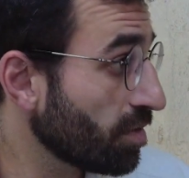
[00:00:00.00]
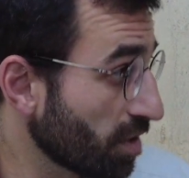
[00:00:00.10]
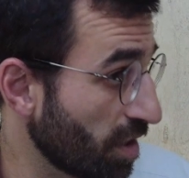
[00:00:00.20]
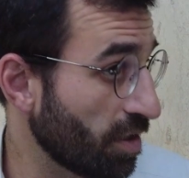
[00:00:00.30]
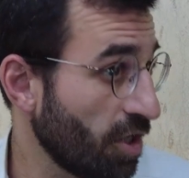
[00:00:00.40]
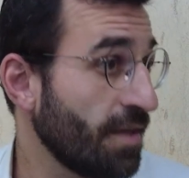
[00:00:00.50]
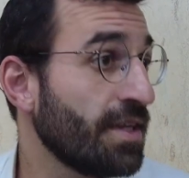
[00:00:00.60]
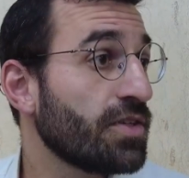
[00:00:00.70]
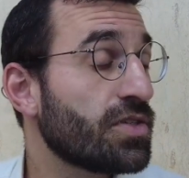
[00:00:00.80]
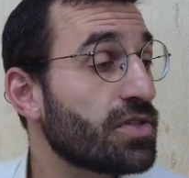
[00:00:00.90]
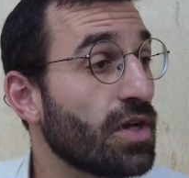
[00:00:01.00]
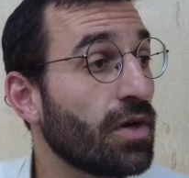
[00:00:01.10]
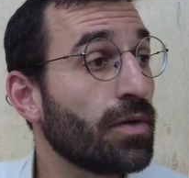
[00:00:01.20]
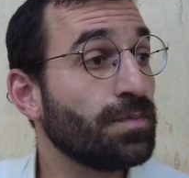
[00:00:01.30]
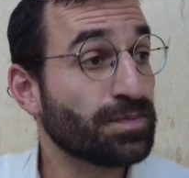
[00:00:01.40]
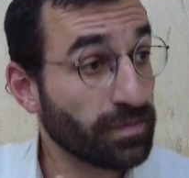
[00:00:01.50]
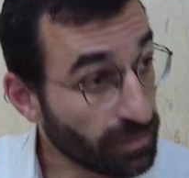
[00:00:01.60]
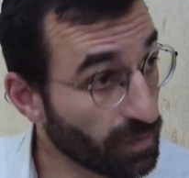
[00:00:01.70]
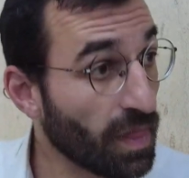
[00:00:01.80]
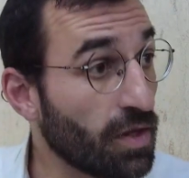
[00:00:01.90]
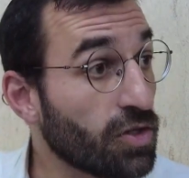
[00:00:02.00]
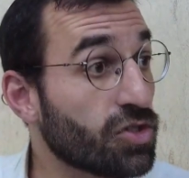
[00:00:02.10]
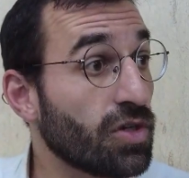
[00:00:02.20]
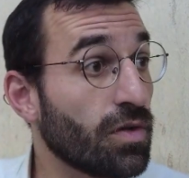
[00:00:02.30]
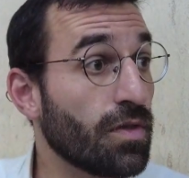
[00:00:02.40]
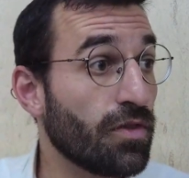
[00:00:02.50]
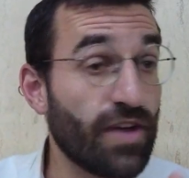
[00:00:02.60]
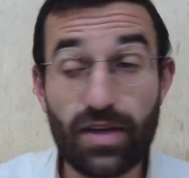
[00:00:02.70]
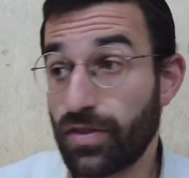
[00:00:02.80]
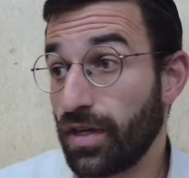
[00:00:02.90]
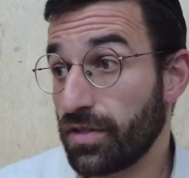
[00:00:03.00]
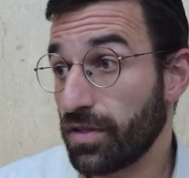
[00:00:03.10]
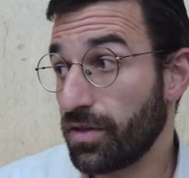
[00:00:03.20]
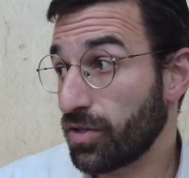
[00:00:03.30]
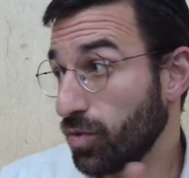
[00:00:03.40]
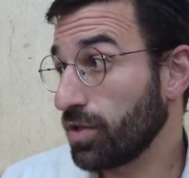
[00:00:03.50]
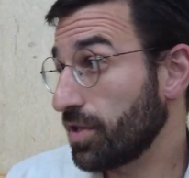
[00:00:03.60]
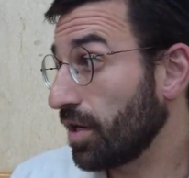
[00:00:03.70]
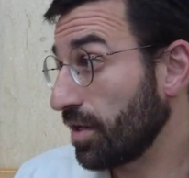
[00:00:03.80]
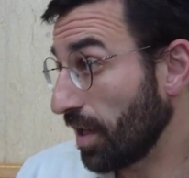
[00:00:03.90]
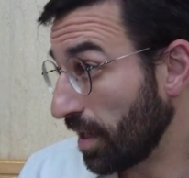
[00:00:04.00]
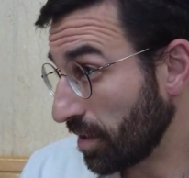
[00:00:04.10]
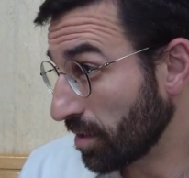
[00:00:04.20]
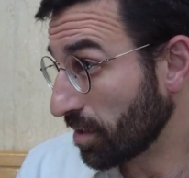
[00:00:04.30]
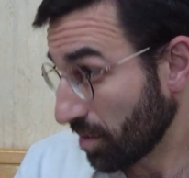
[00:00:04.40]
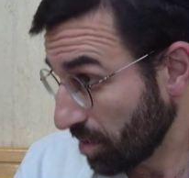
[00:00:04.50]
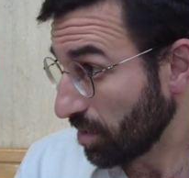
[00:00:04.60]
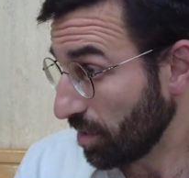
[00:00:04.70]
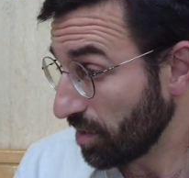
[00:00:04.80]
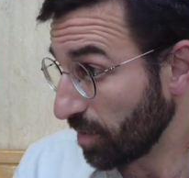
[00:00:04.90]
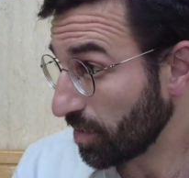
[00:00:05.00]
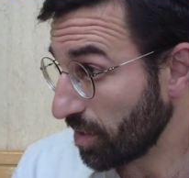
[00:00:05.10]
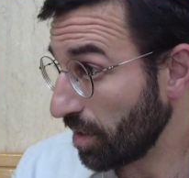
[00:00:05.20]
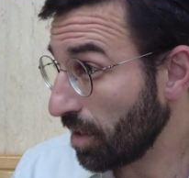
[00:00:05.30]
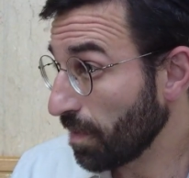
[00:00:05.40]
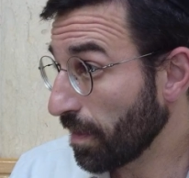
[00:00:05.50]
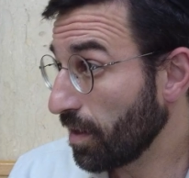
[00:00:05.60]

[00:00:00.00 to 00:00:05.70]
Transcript: Okay, so the fact that this war started on Simchas Torah,